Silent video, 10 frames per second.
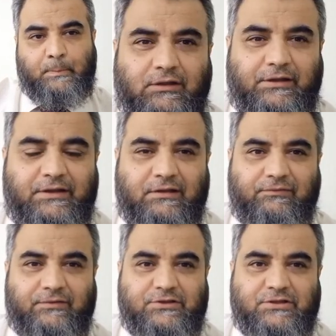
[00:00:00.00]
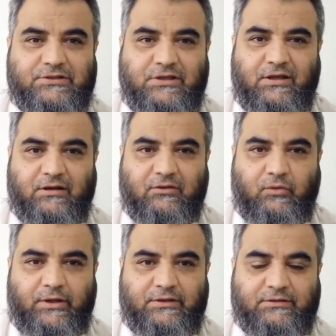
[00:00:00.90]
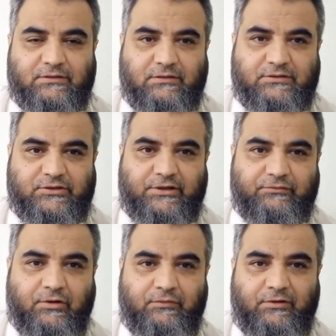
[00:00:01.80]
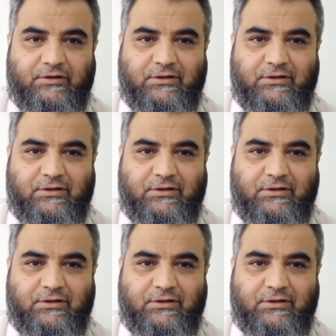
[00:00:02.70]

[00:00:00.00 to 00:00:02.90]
Clinical features are quite straightforward.